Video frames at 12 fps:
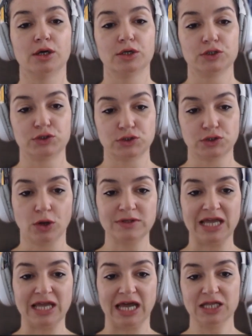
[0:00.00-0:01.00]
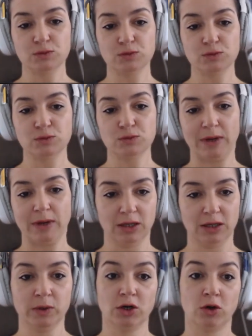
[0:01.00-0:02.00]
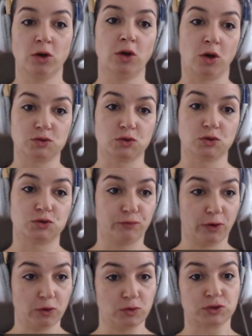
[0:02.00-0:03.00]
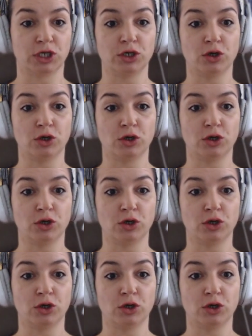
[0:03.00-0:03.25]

So that's why we are going also to focus not